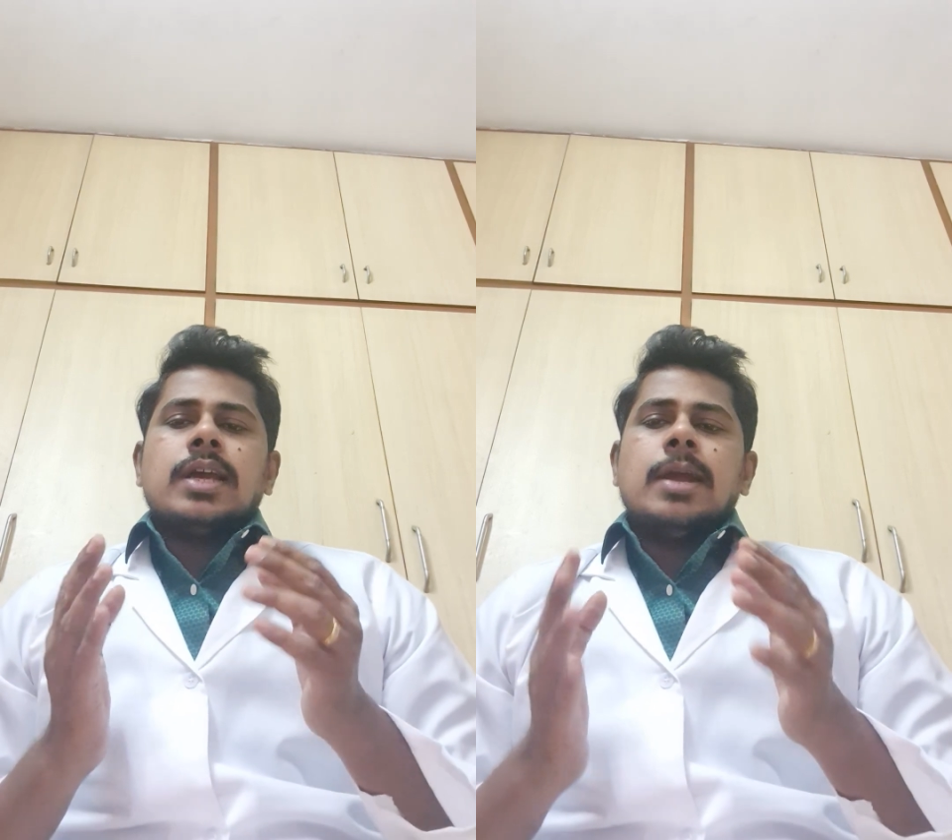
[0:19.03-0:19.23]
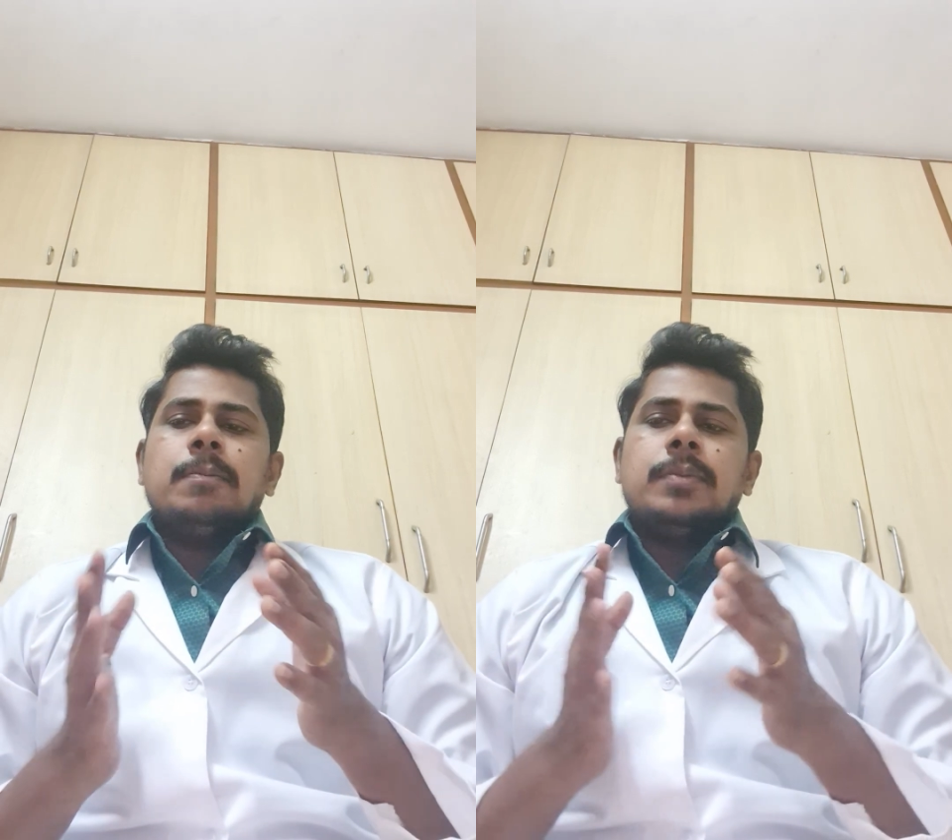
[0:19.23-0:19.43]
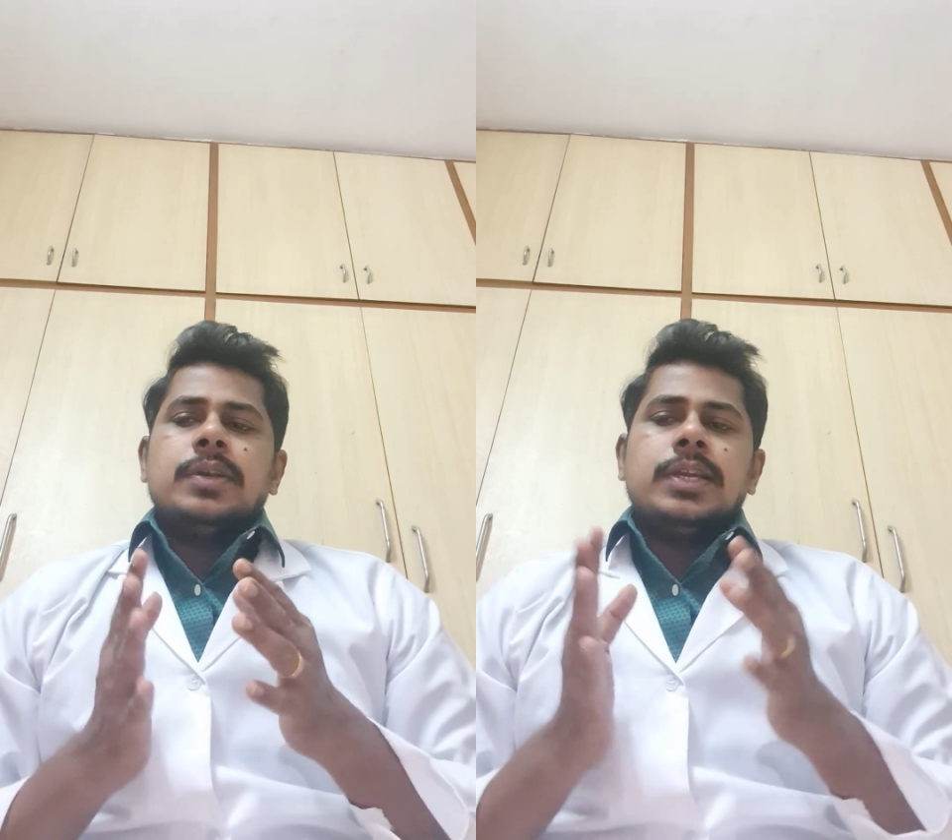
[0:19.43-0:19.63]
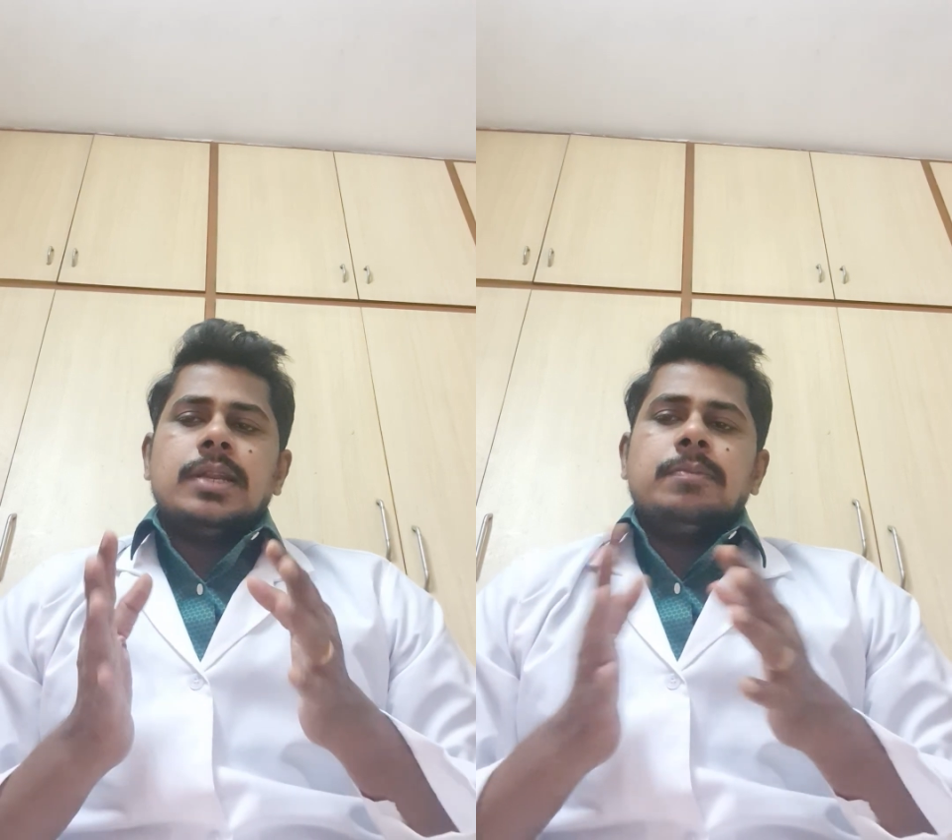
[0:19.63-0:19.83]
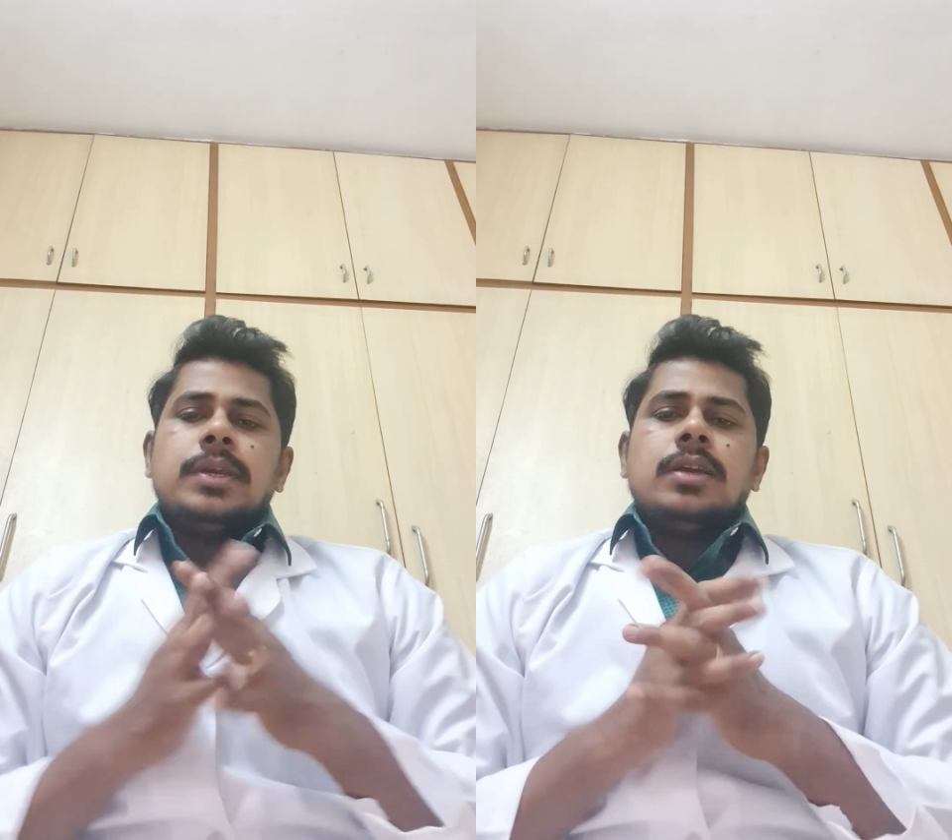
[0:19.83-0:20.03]

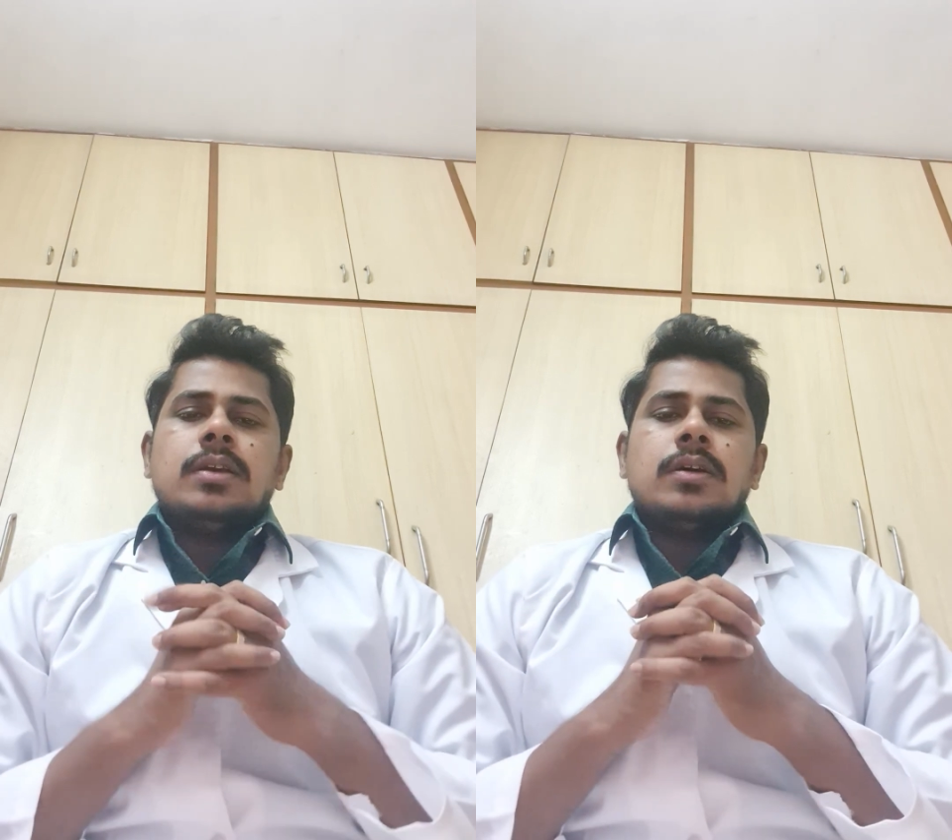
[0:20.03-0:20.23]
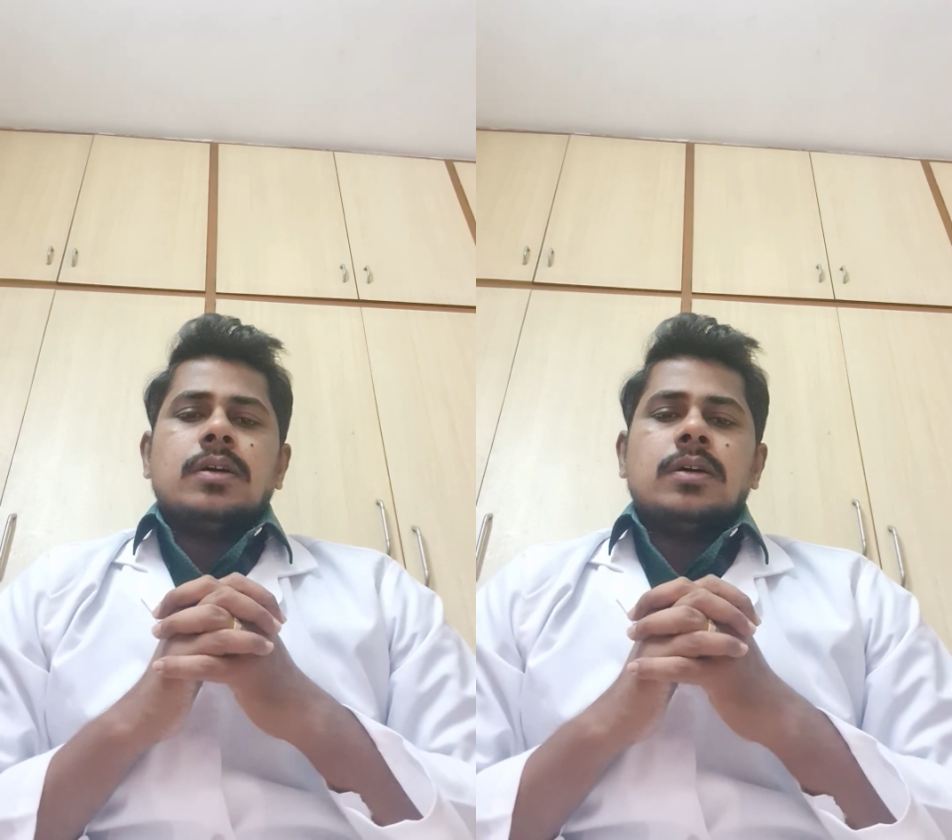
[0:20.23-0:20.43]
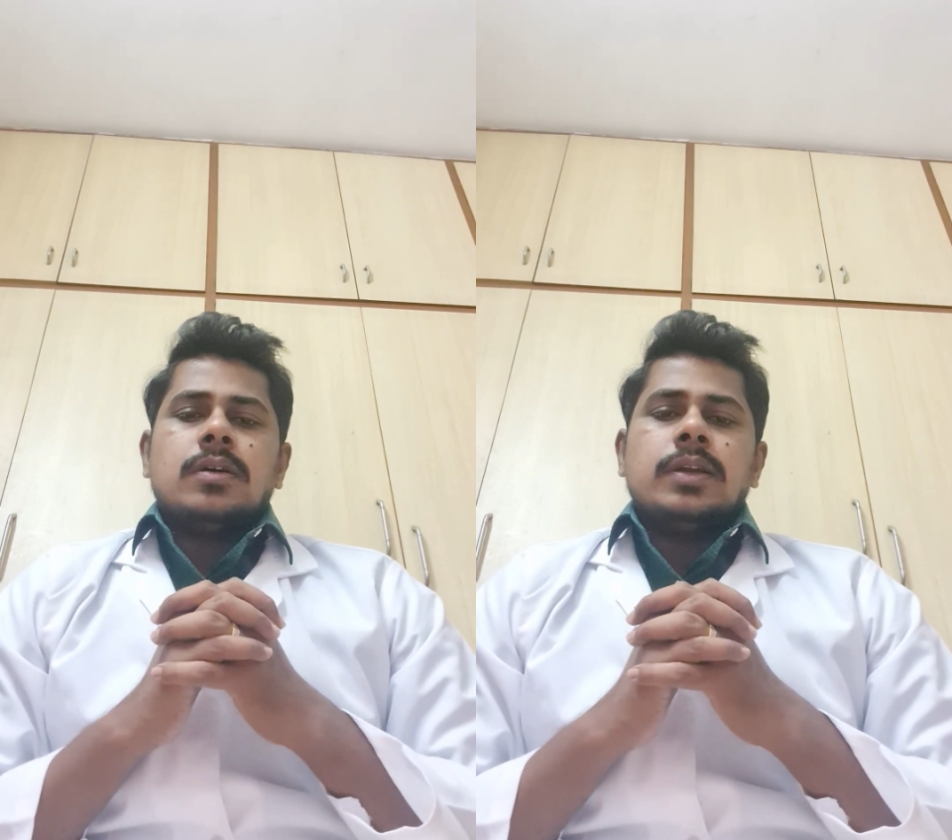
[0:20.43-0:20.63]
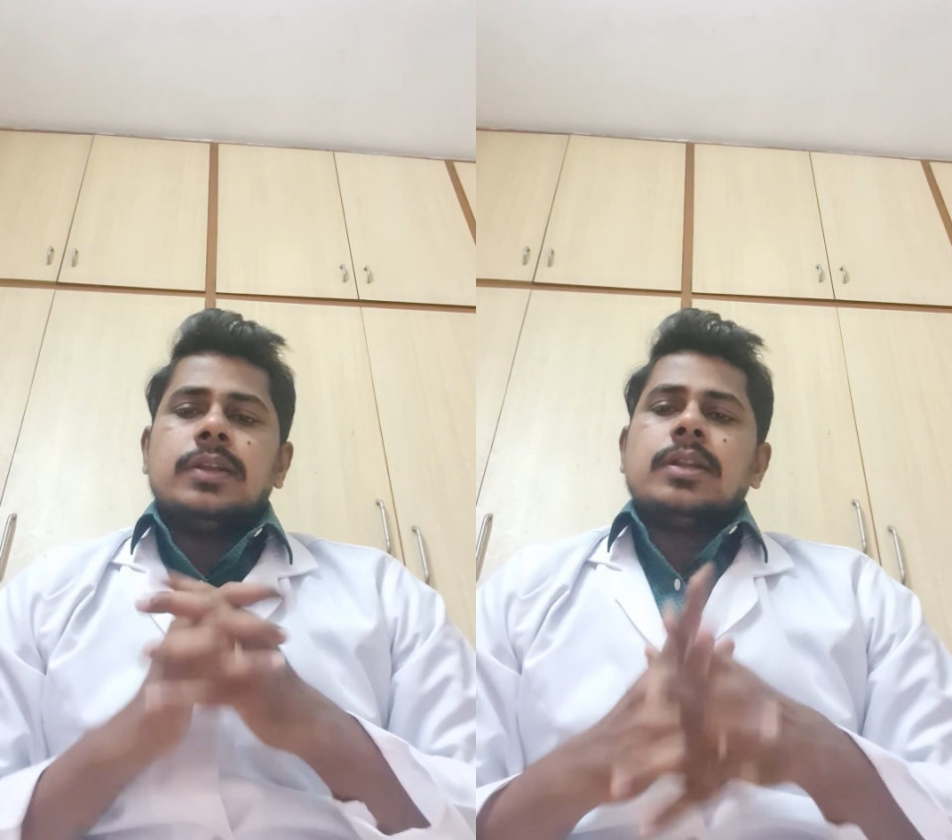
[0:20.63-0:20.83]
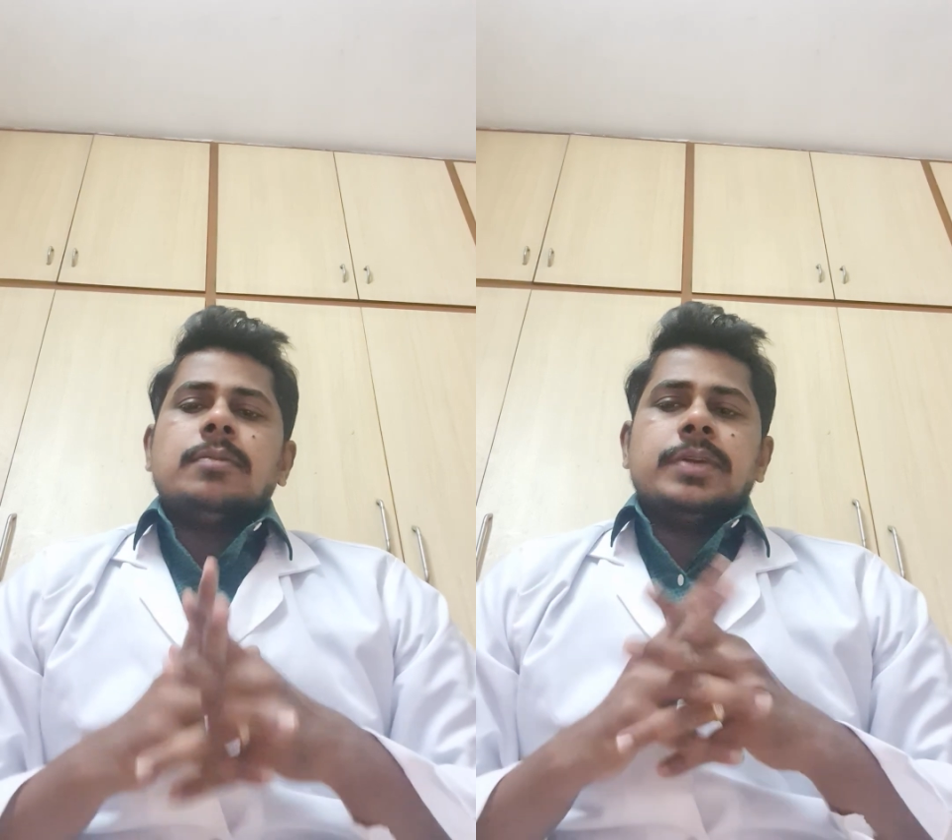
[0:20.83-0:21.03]
DNB
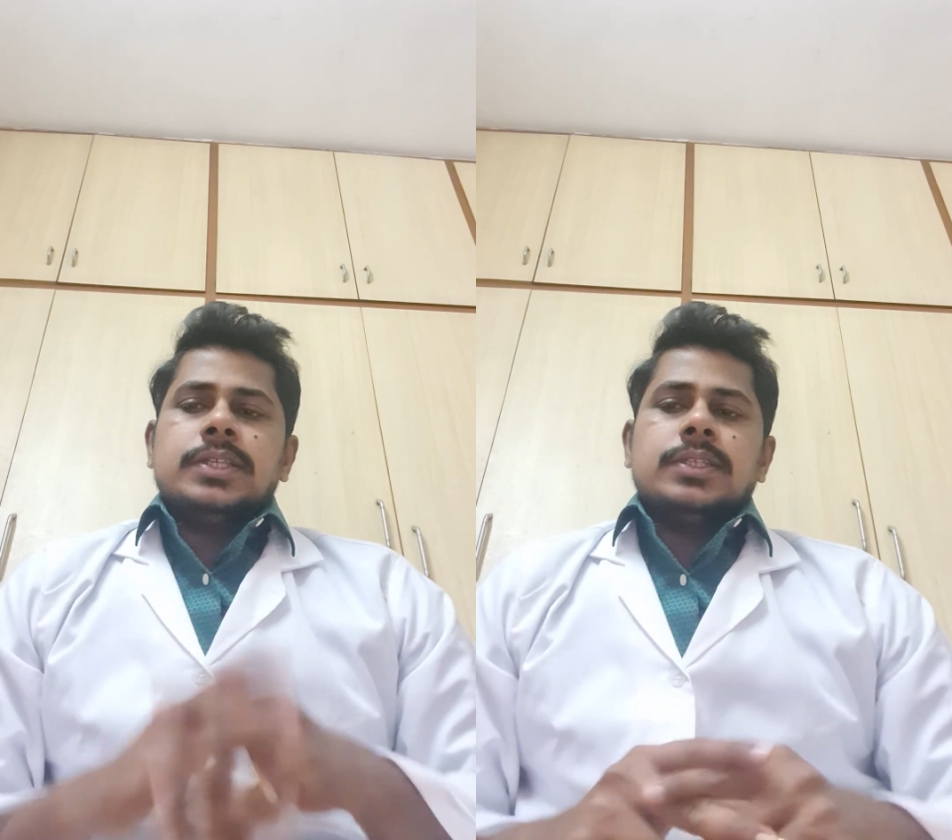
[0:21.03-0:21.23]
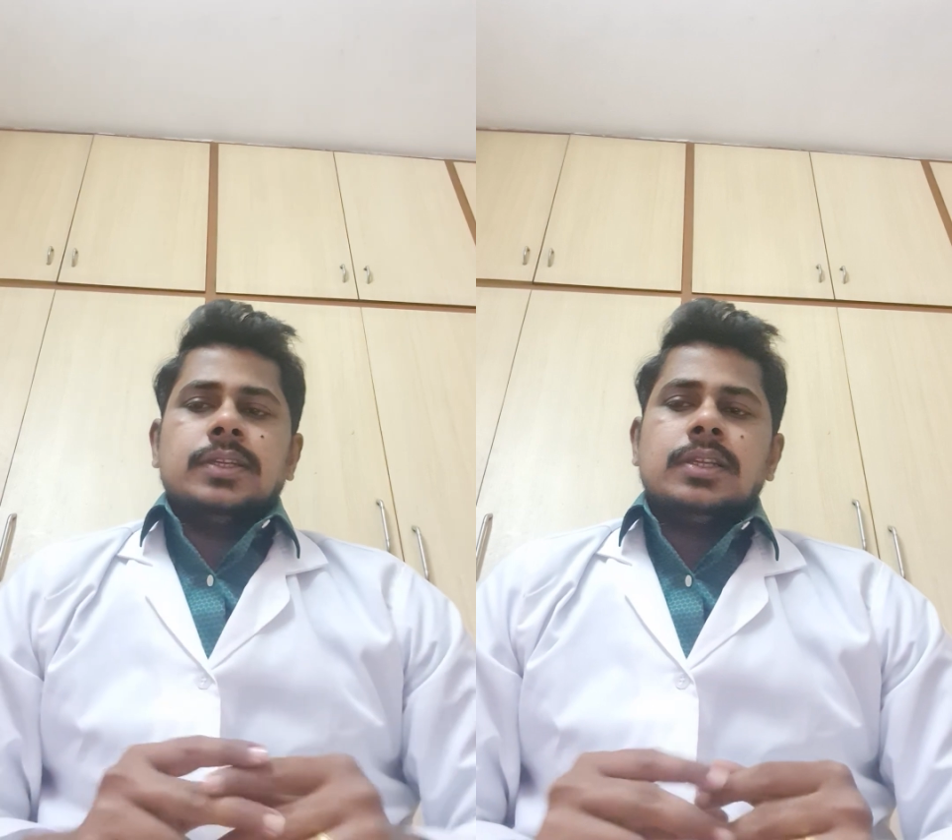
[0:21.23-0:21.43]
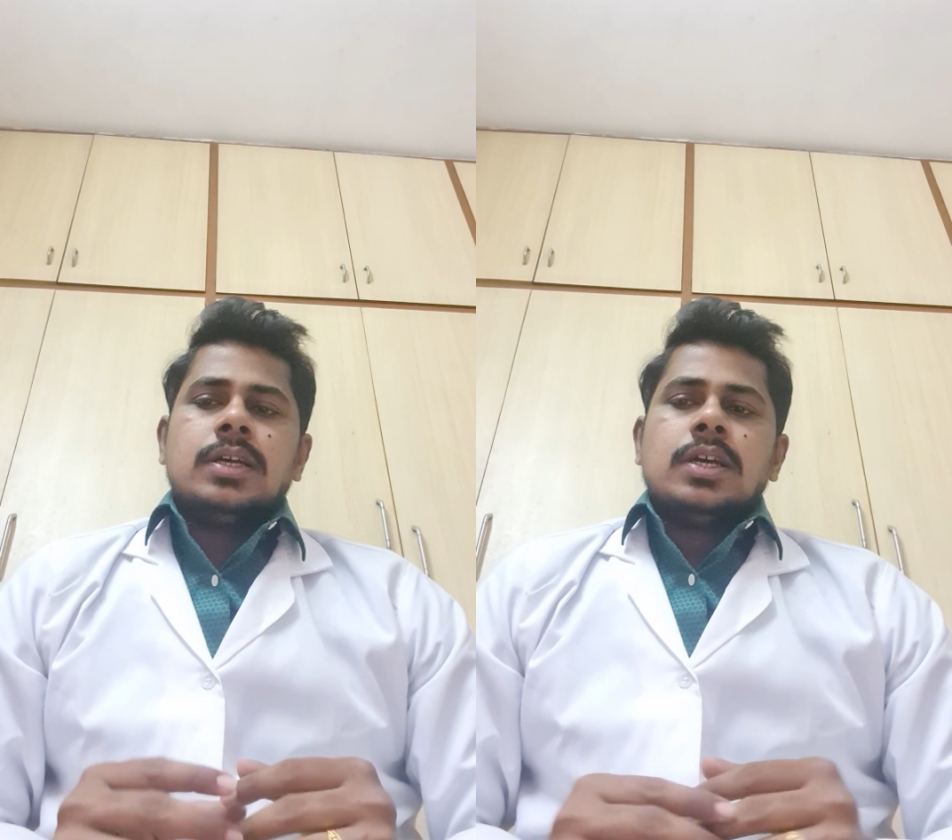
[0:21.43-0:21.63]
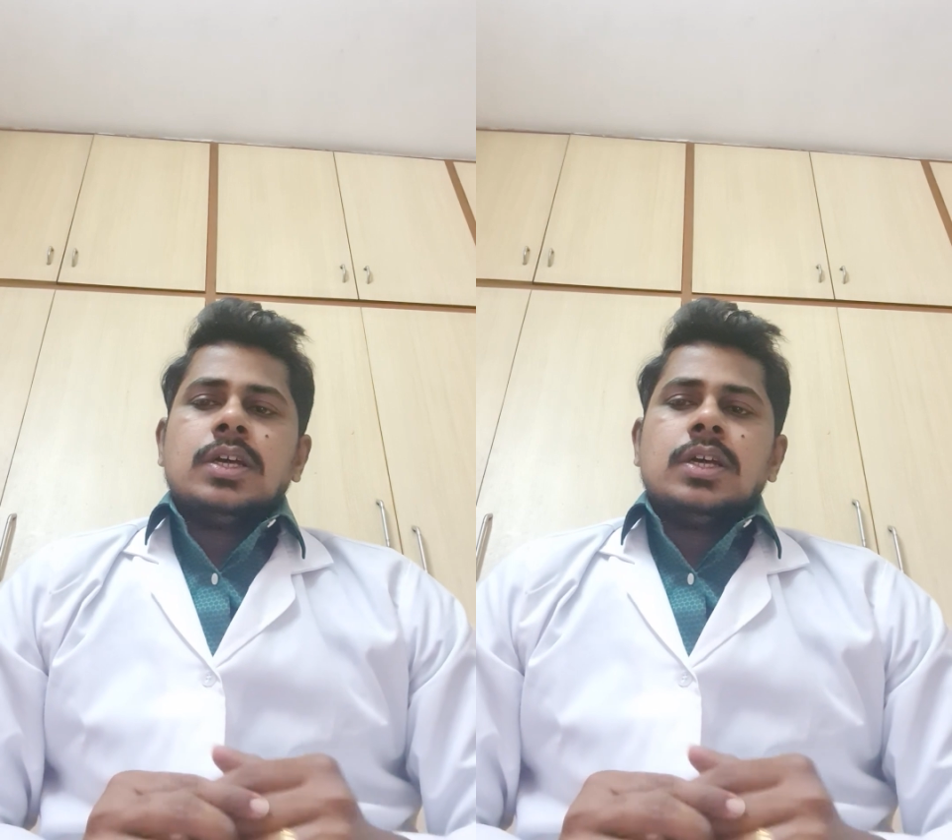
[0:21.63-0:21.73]
internal medicine.